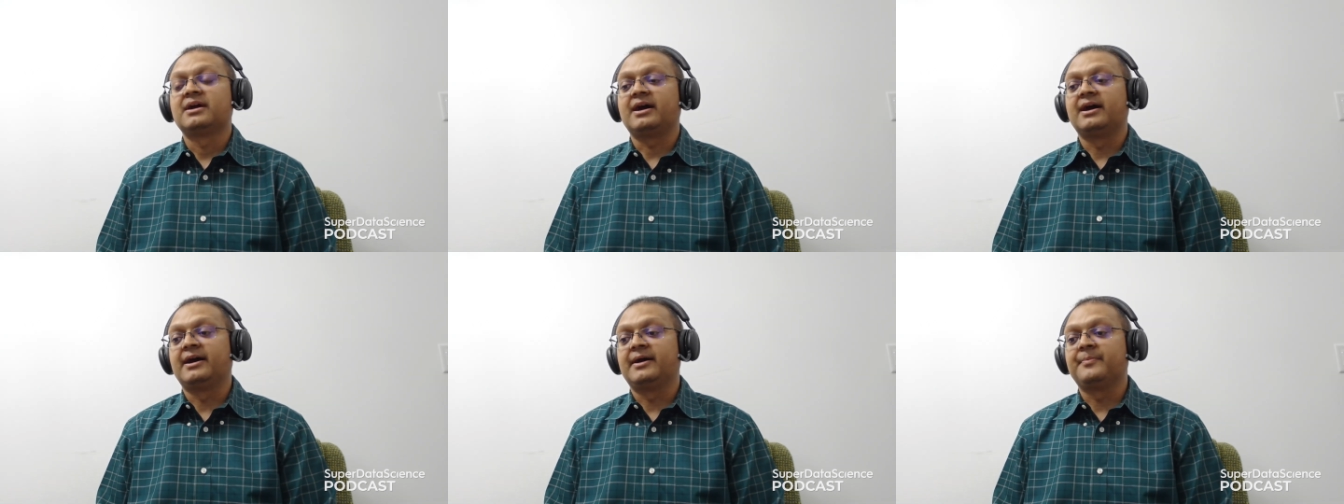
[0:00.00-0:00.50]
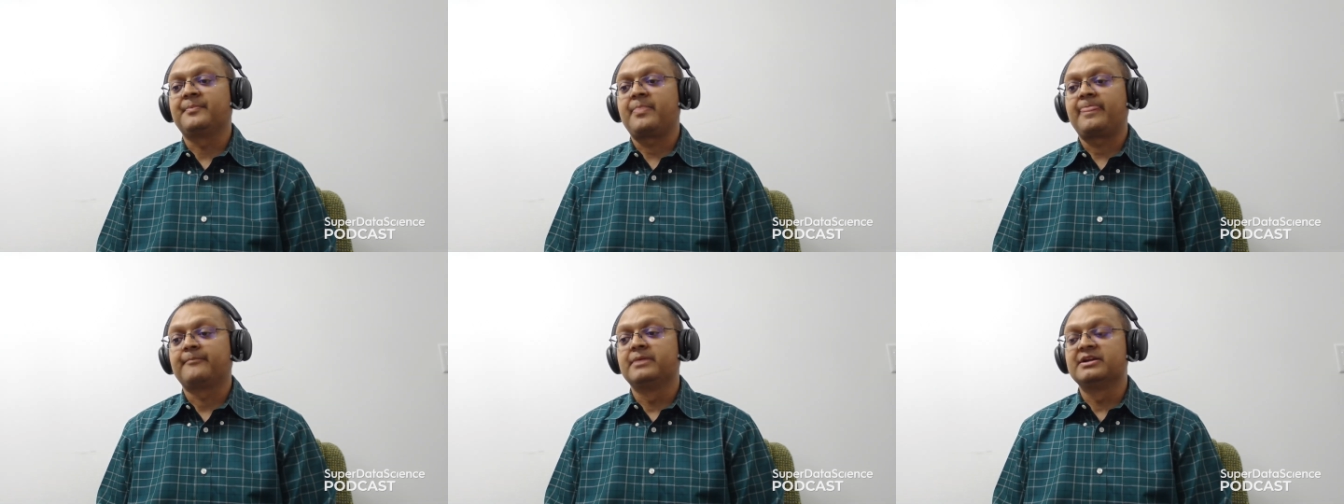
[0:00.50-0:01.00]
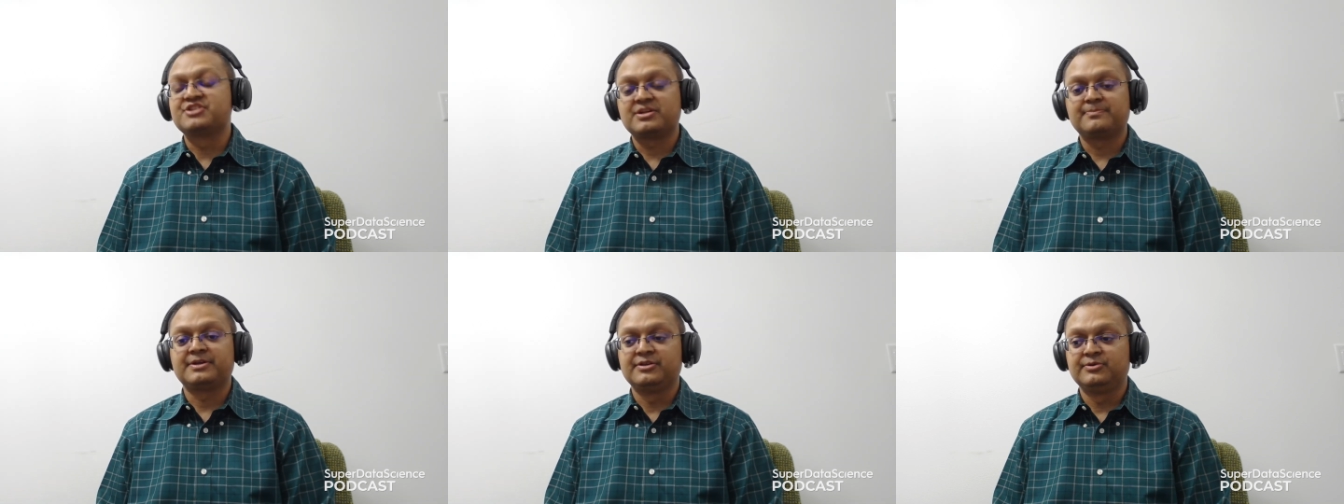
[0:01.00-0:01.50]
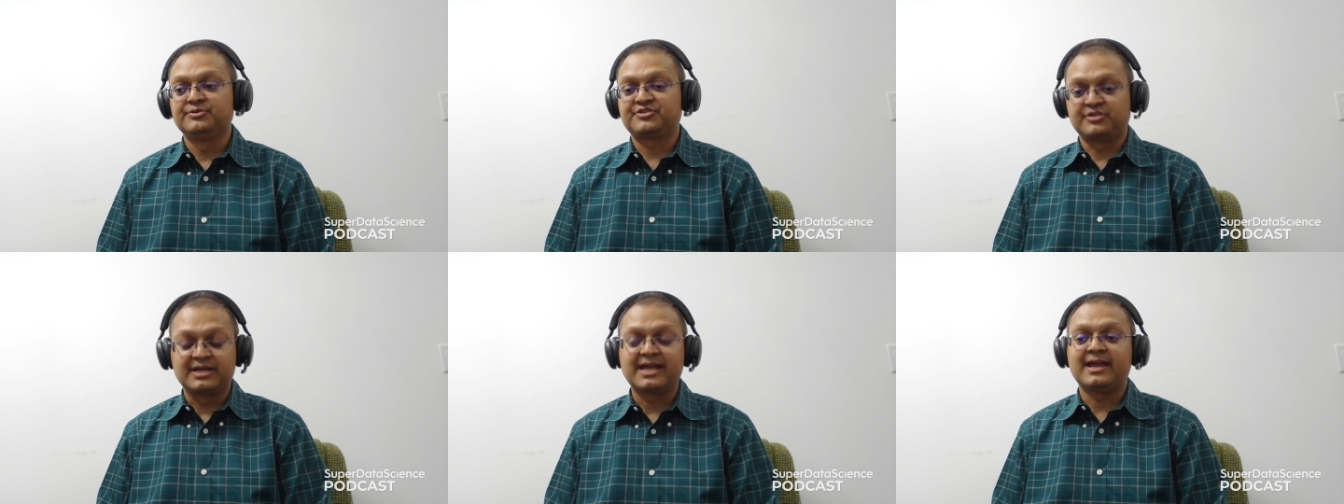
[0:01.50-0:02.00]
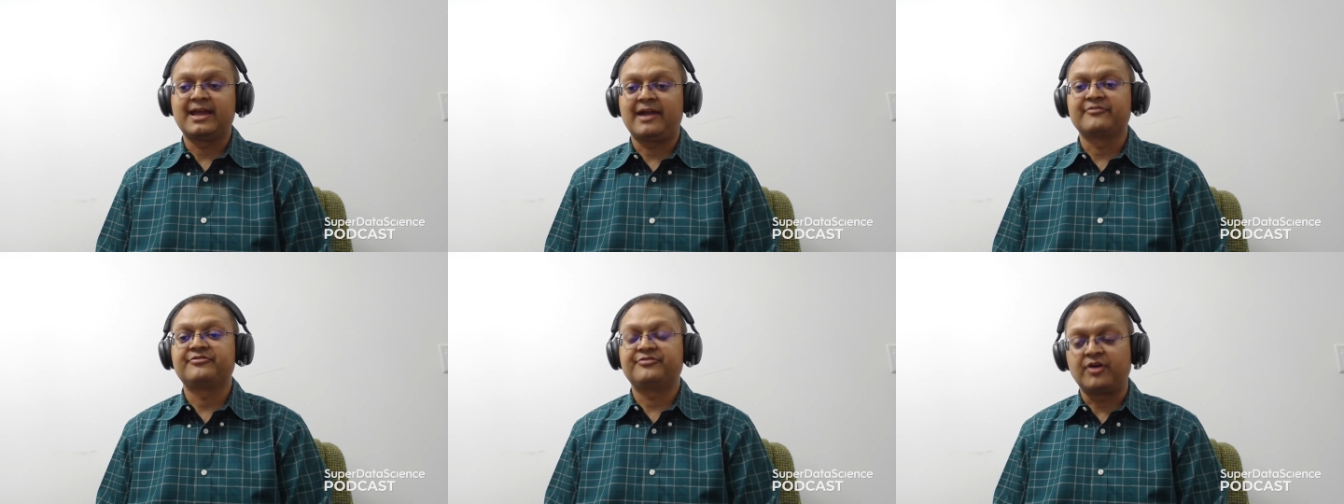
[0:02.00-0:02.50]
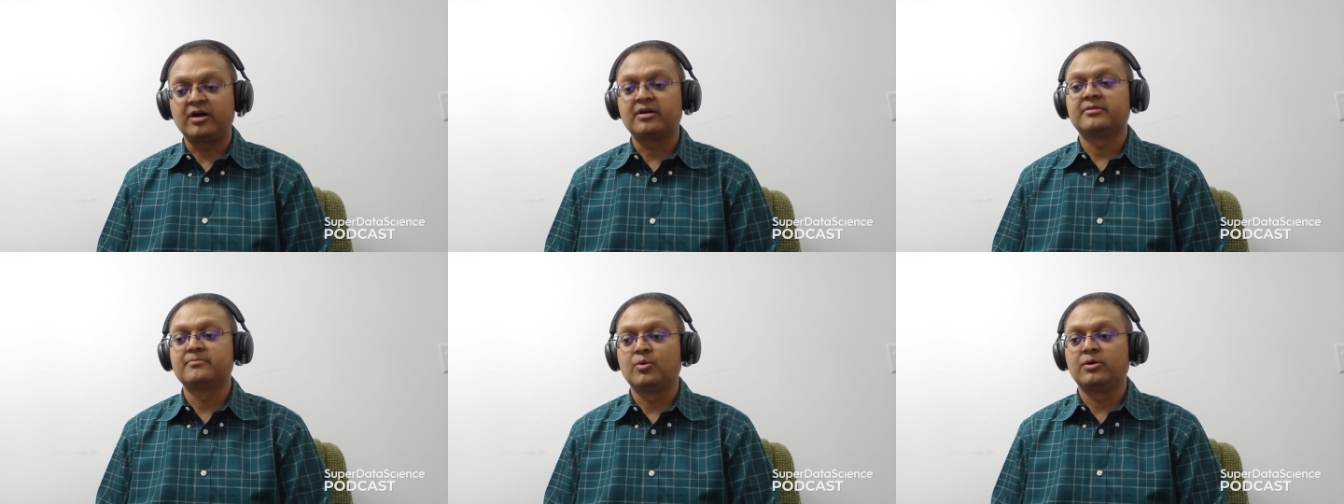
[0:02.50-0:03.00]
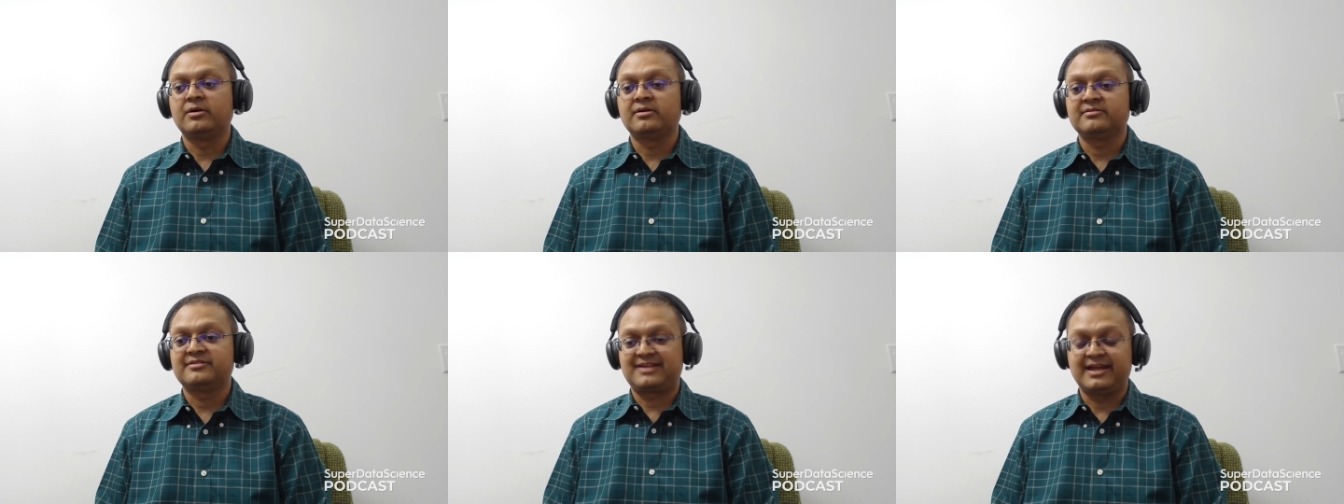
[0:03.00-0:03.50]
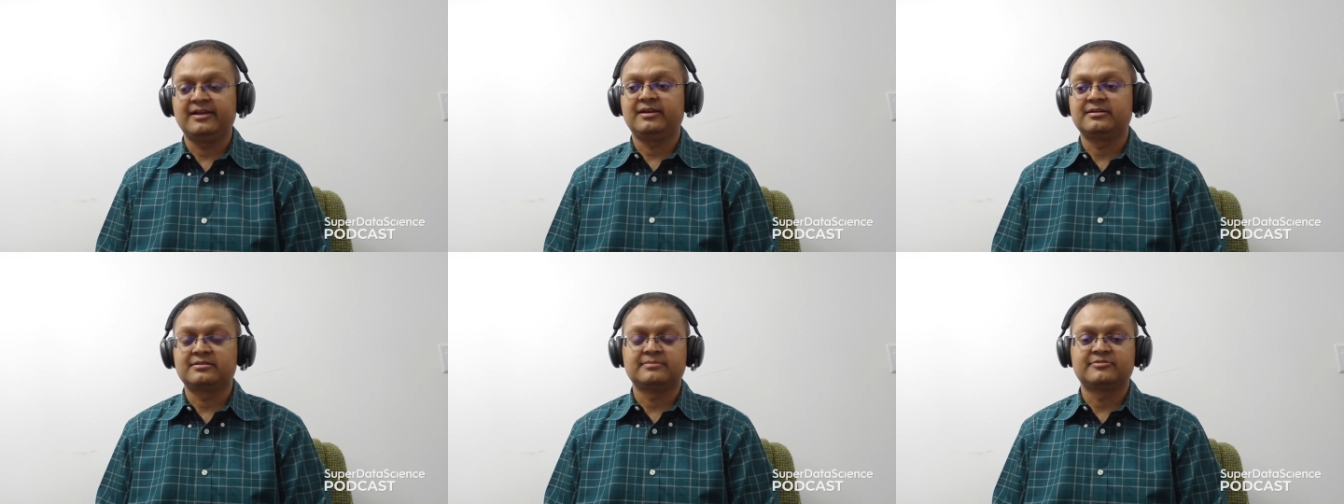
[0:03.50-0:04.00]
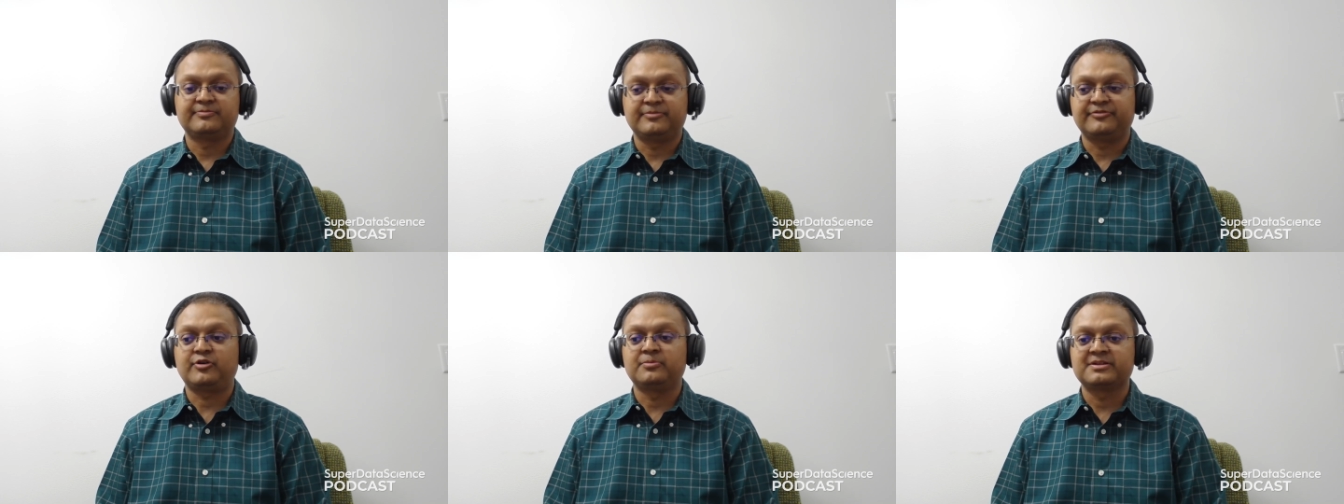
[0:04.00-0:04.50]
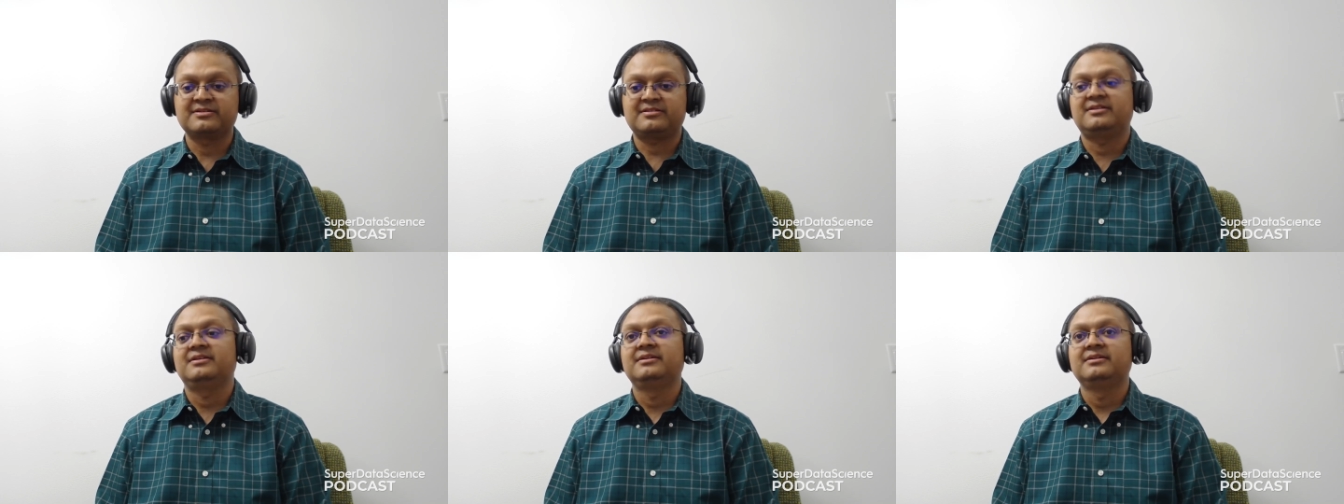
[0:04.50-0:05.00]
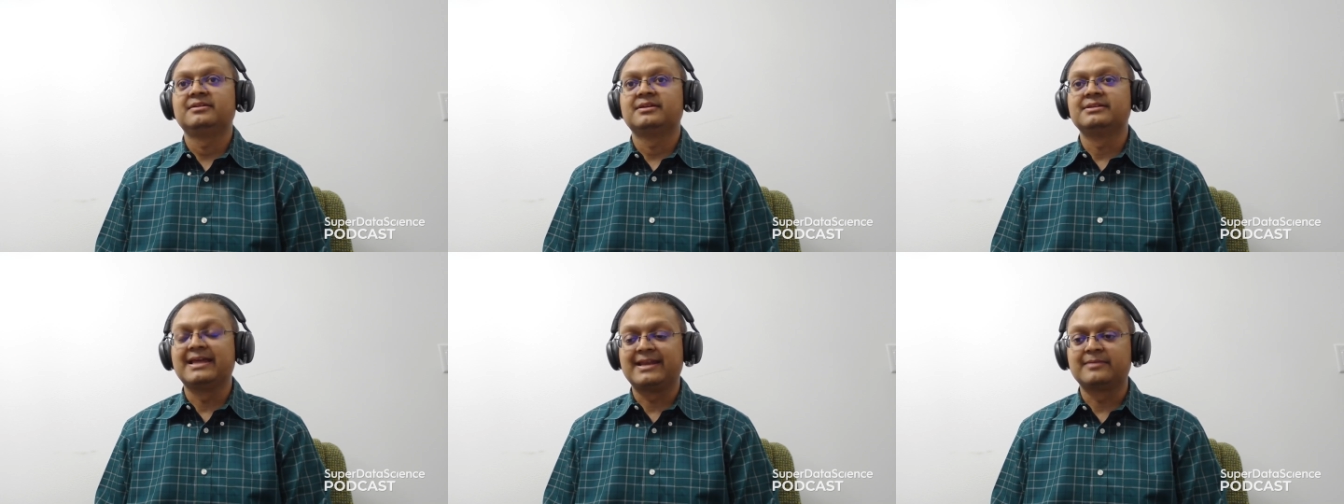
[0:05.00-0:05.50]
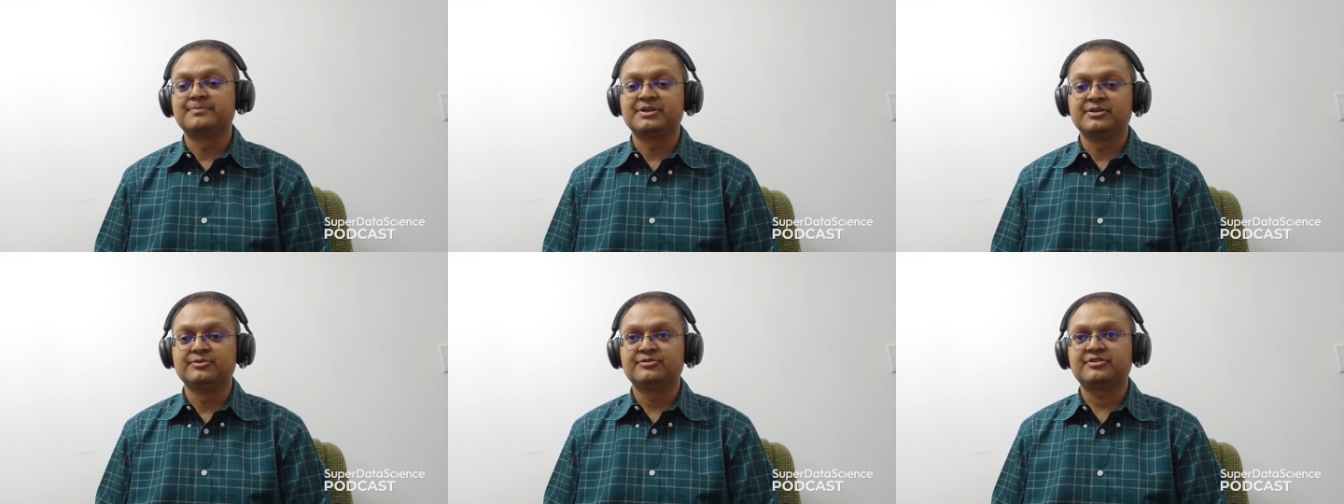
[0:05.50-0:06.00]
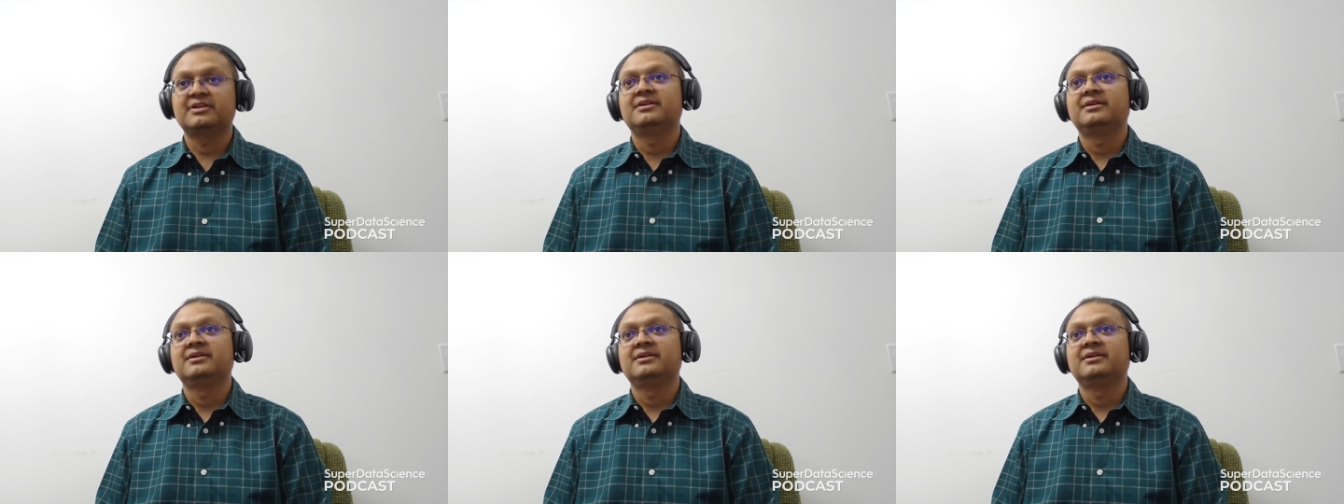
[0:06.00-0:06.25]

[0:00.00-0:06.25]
Um, but GPUs today have far more scale in terms of performance than NPUs.